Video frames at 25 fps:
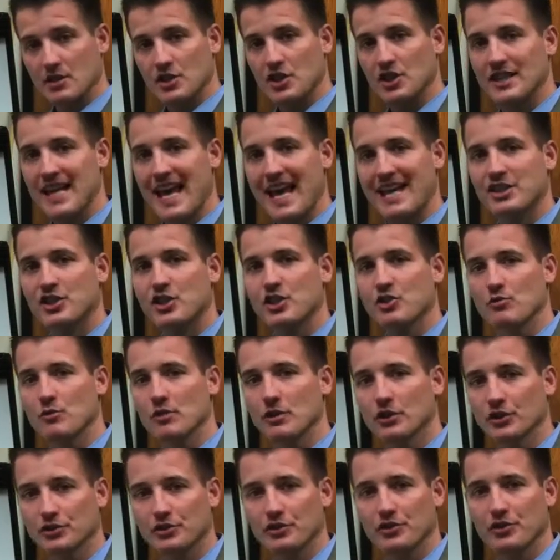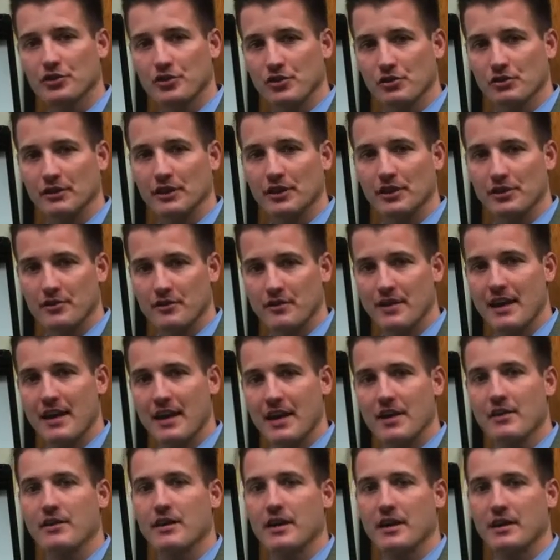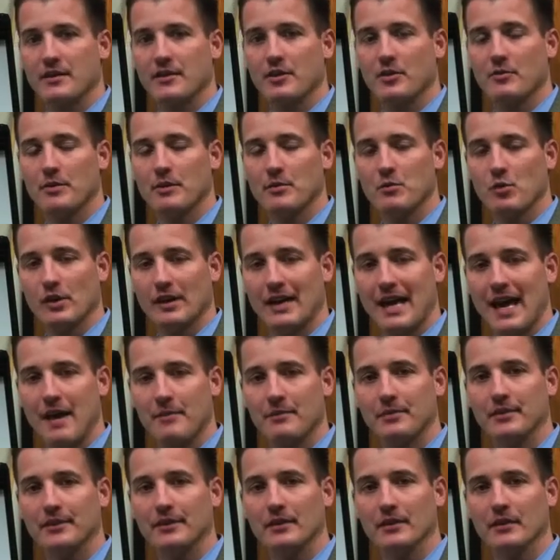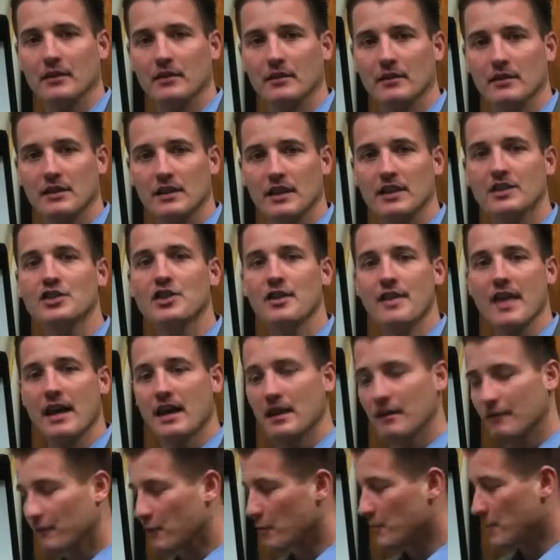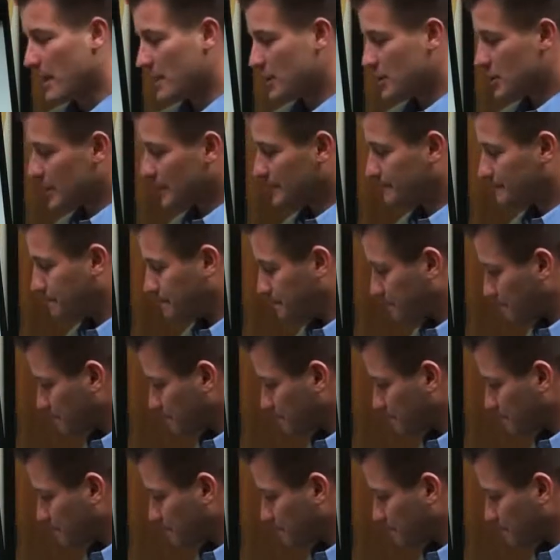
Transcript: Just ask your realtor or your lender in that area, and they'll be more than happy to get you that information.